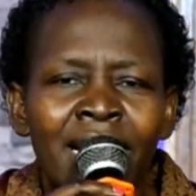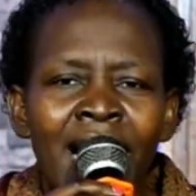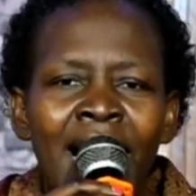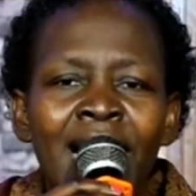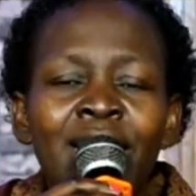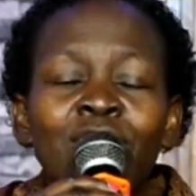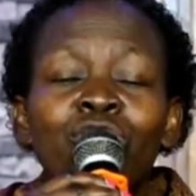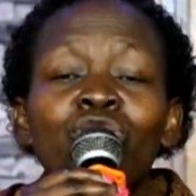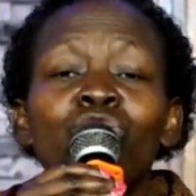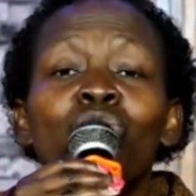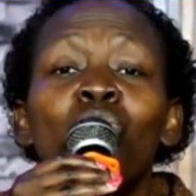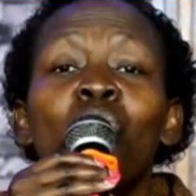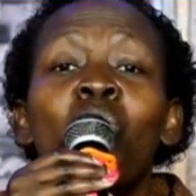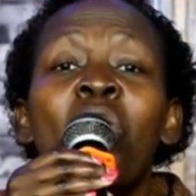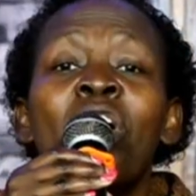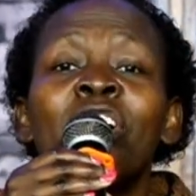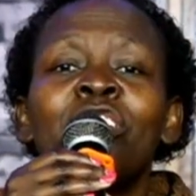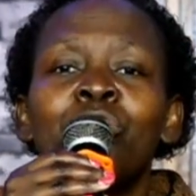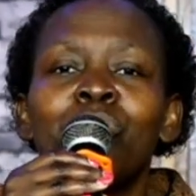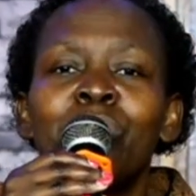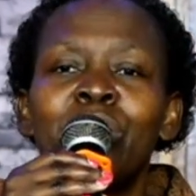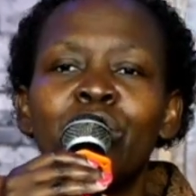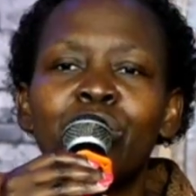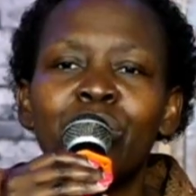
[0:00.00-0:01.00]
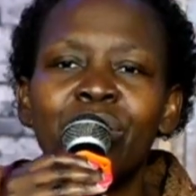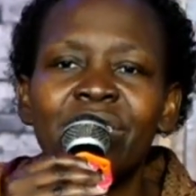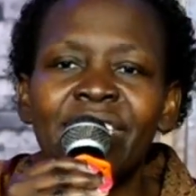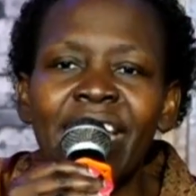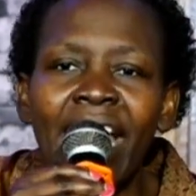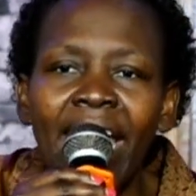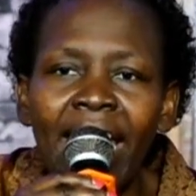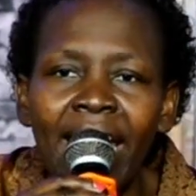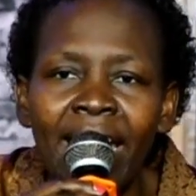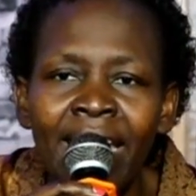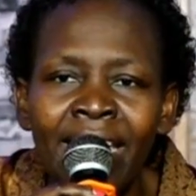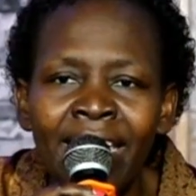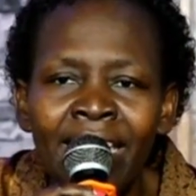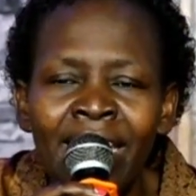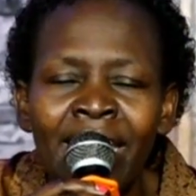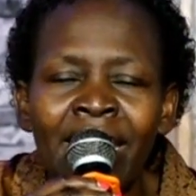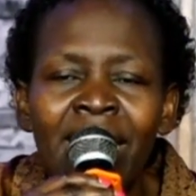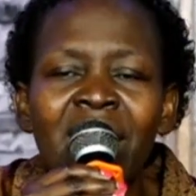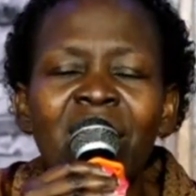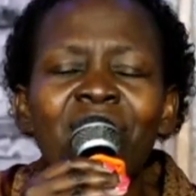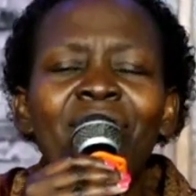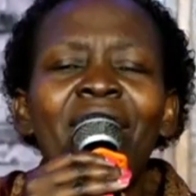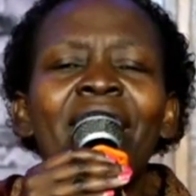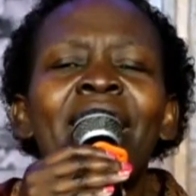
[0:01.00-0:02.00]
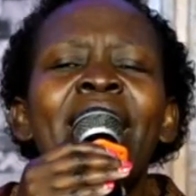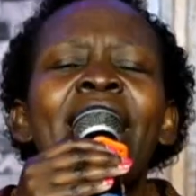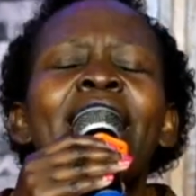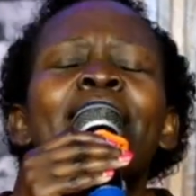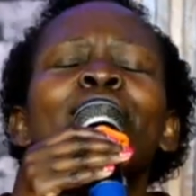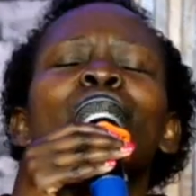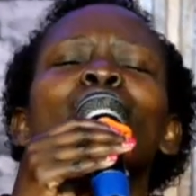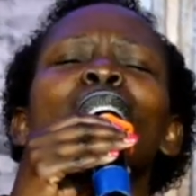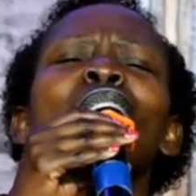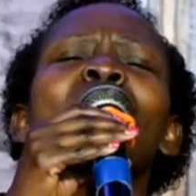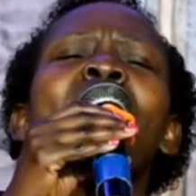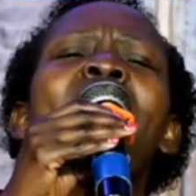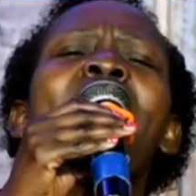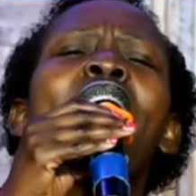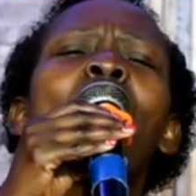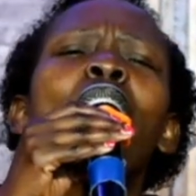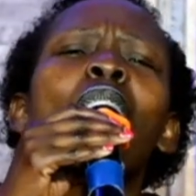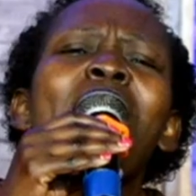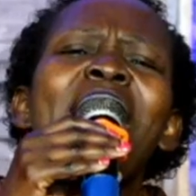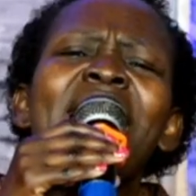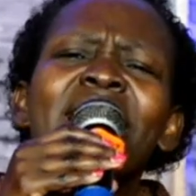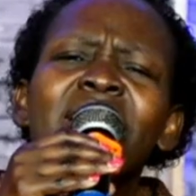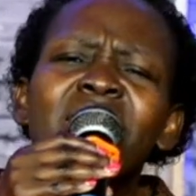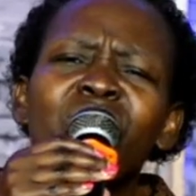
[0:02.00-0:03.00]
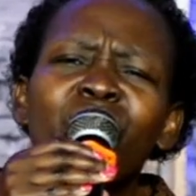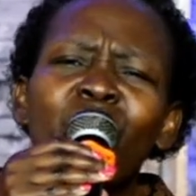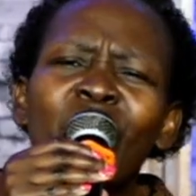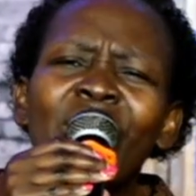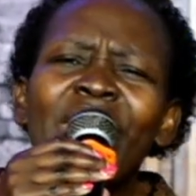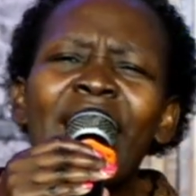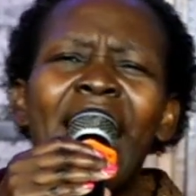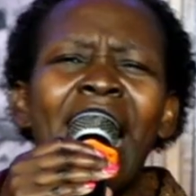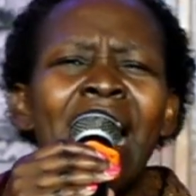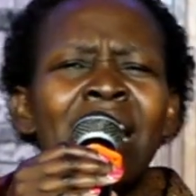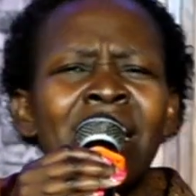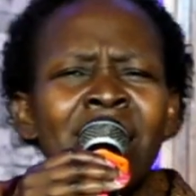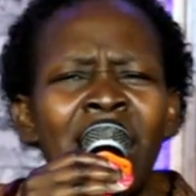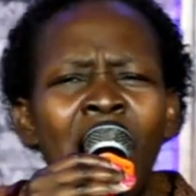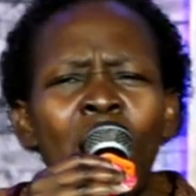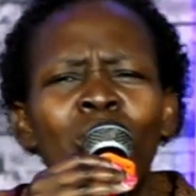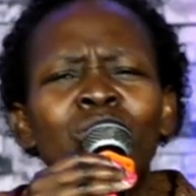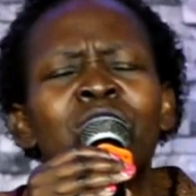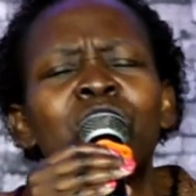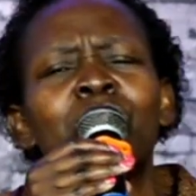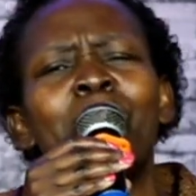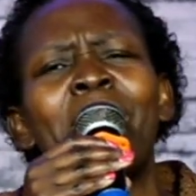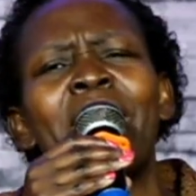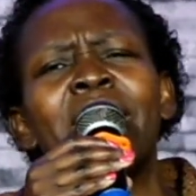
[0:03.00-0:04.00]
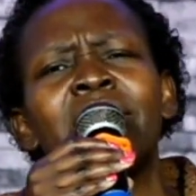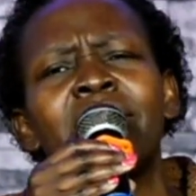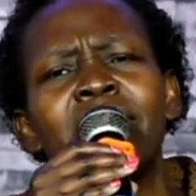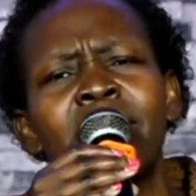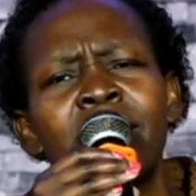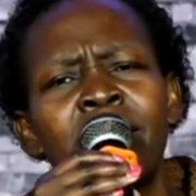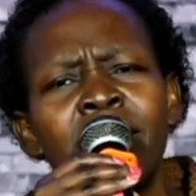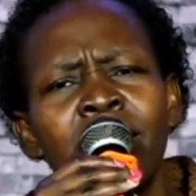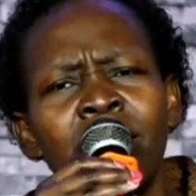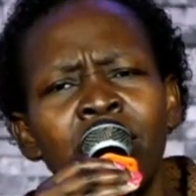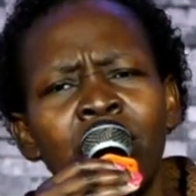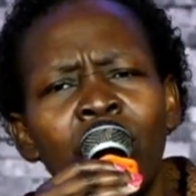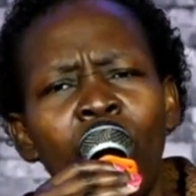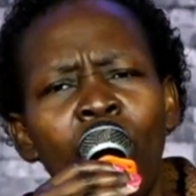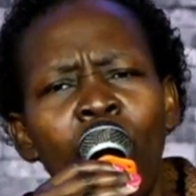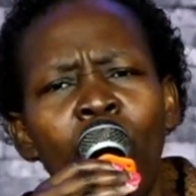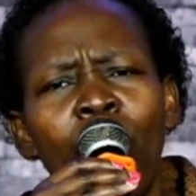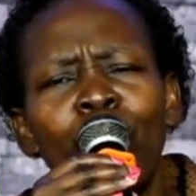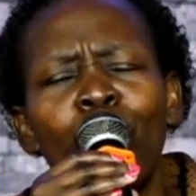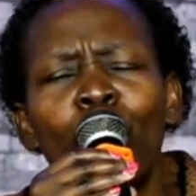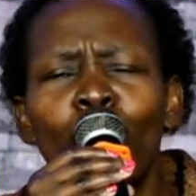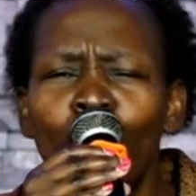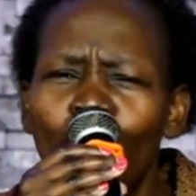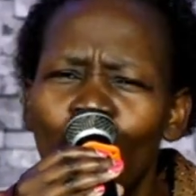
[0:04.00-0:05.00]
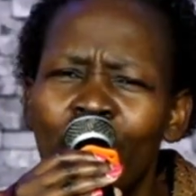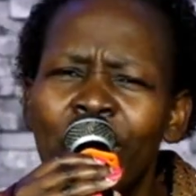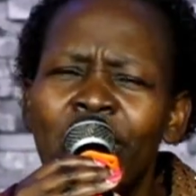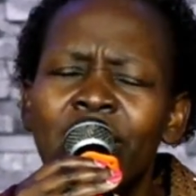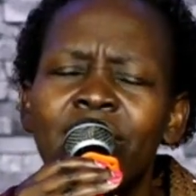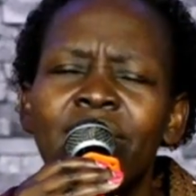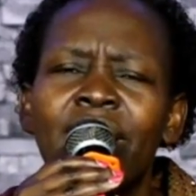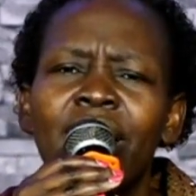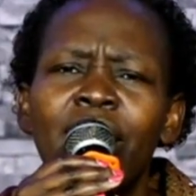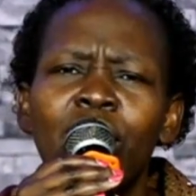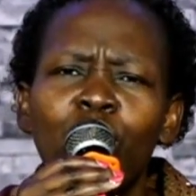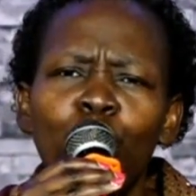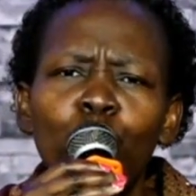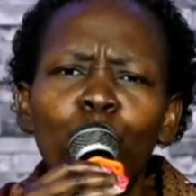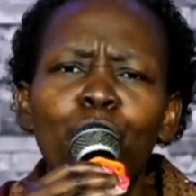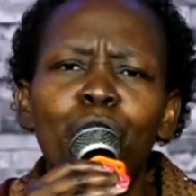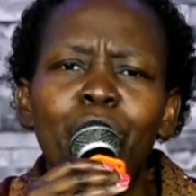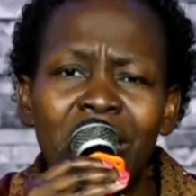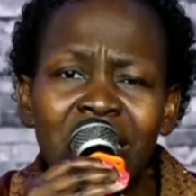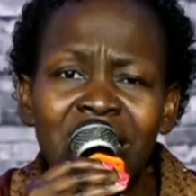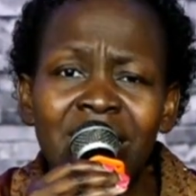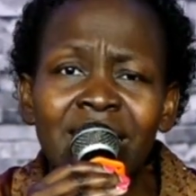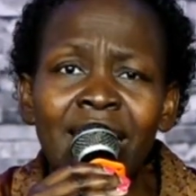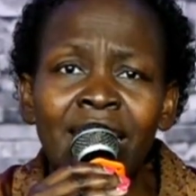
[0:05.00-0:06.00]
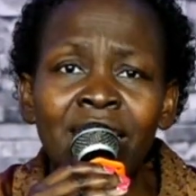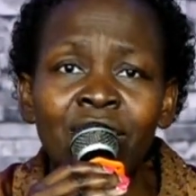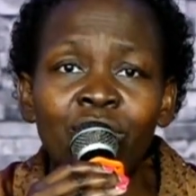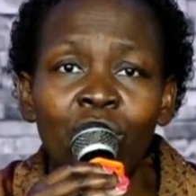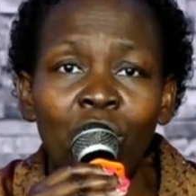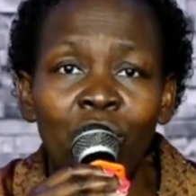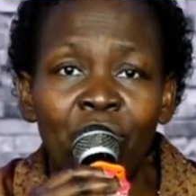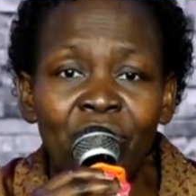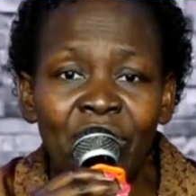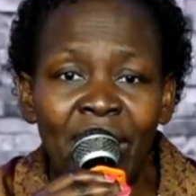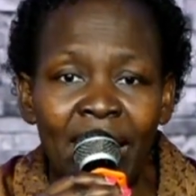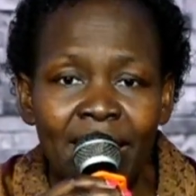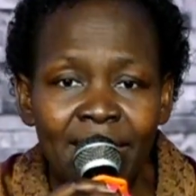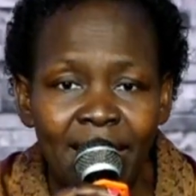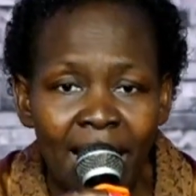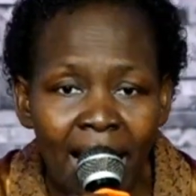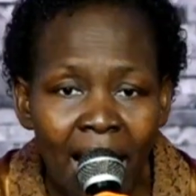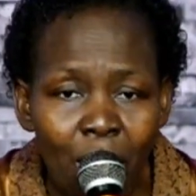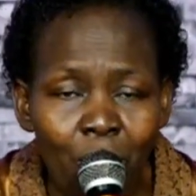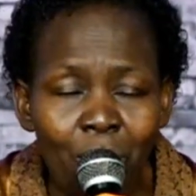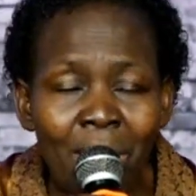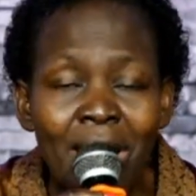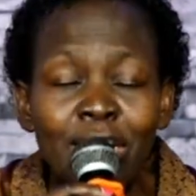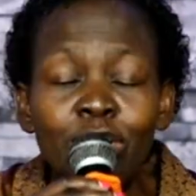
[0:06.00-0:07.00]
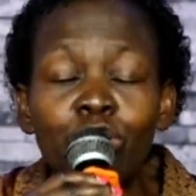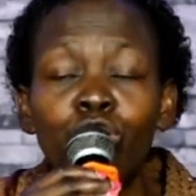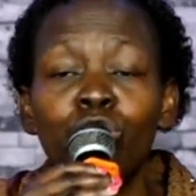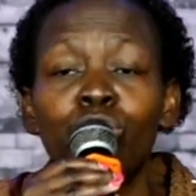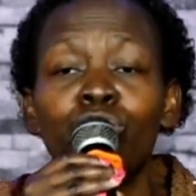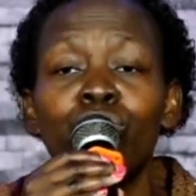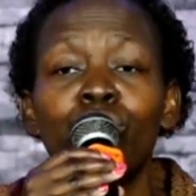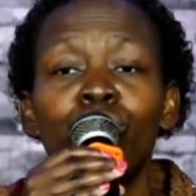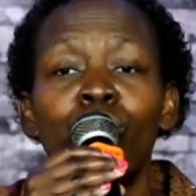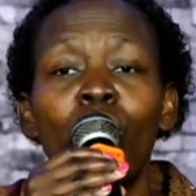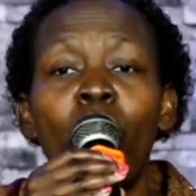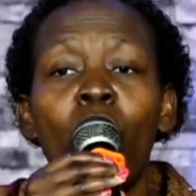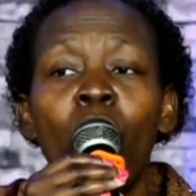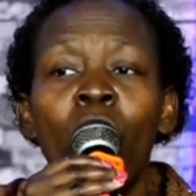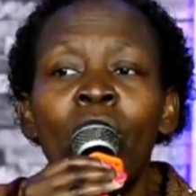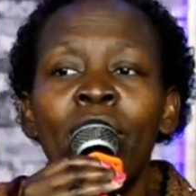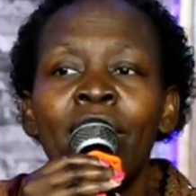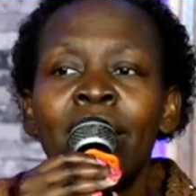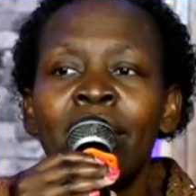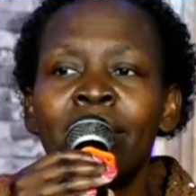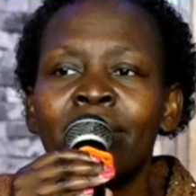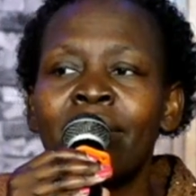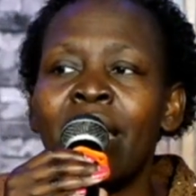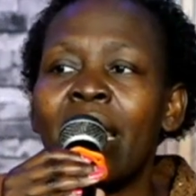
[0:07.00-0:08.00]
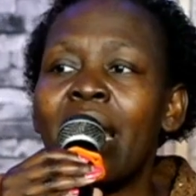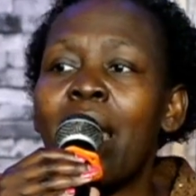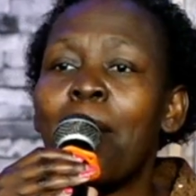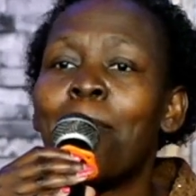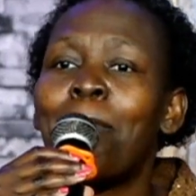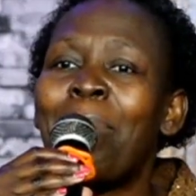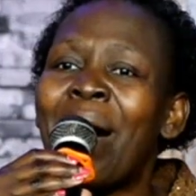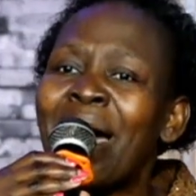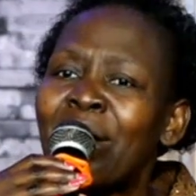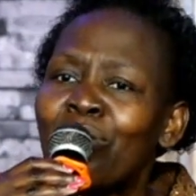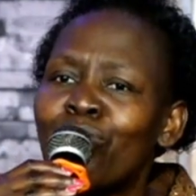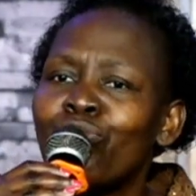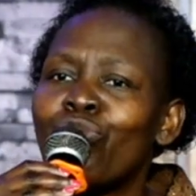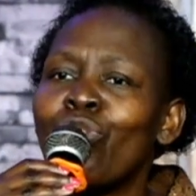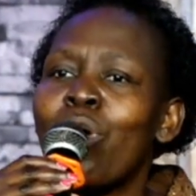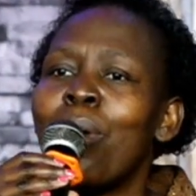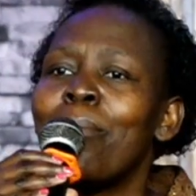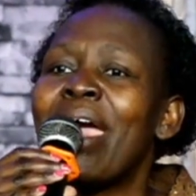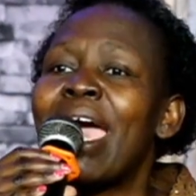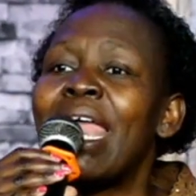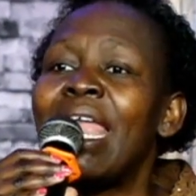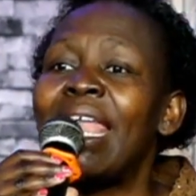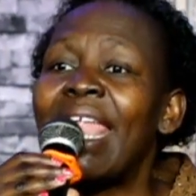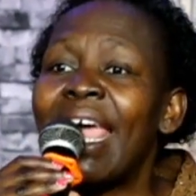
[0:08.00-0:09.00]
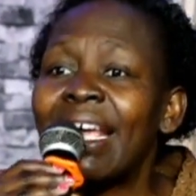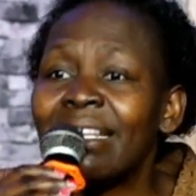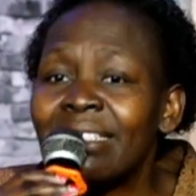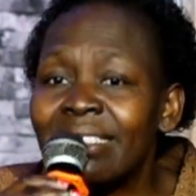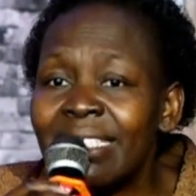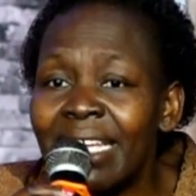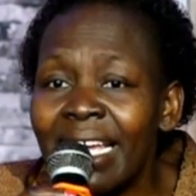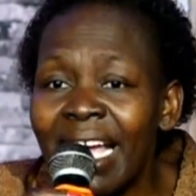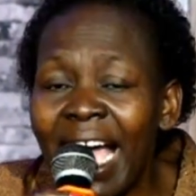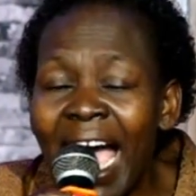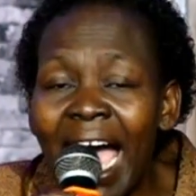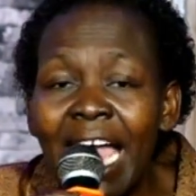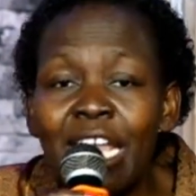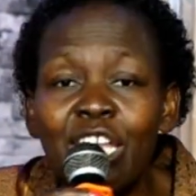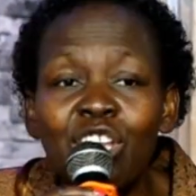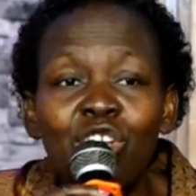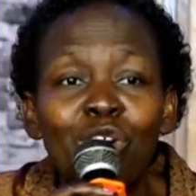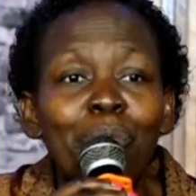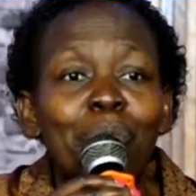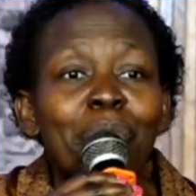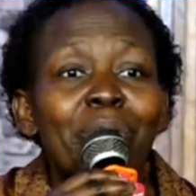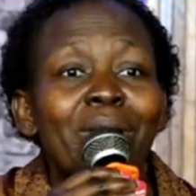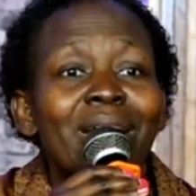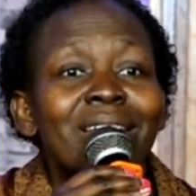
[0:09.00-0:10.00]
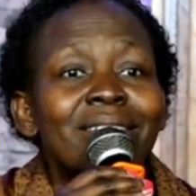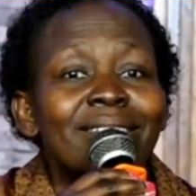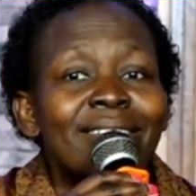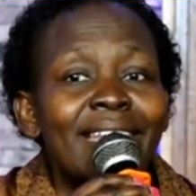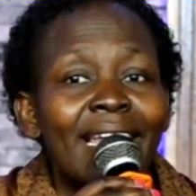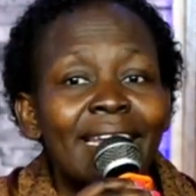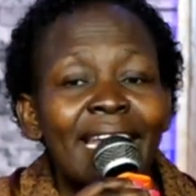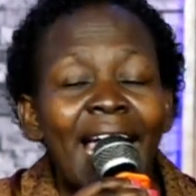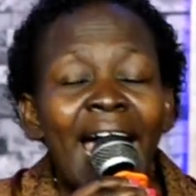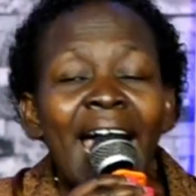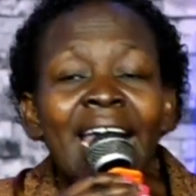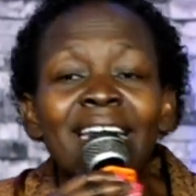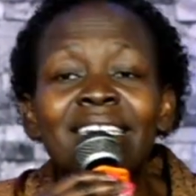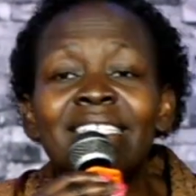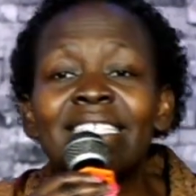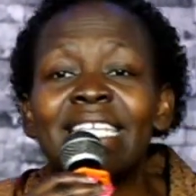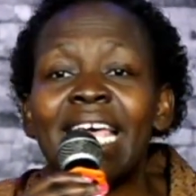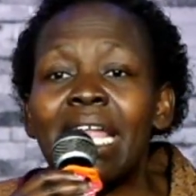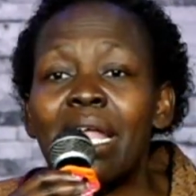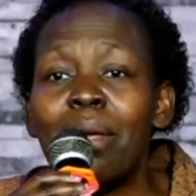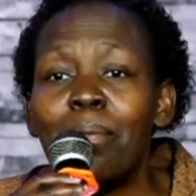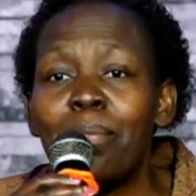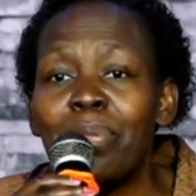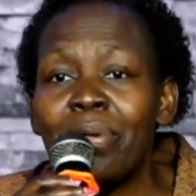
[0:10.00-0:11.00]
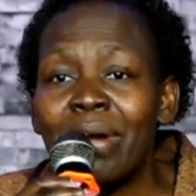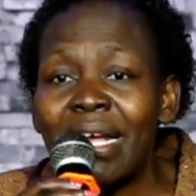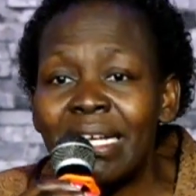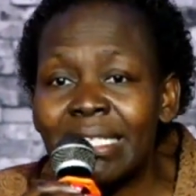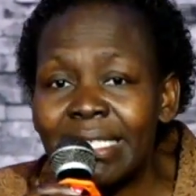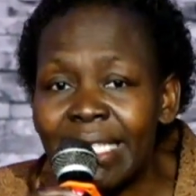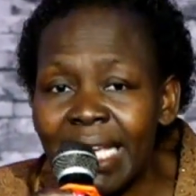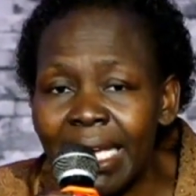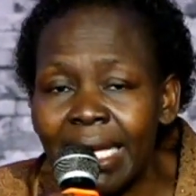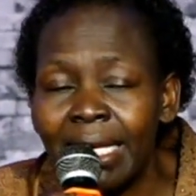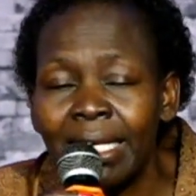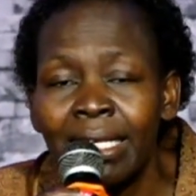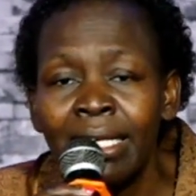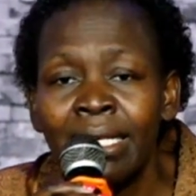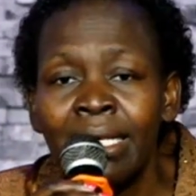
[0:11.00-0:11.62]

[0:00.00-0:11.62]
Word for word: as you watch me today, even as we await for the announcement of who is the new president of Kenya, I want you to know that apart from electing a new president and celebrating,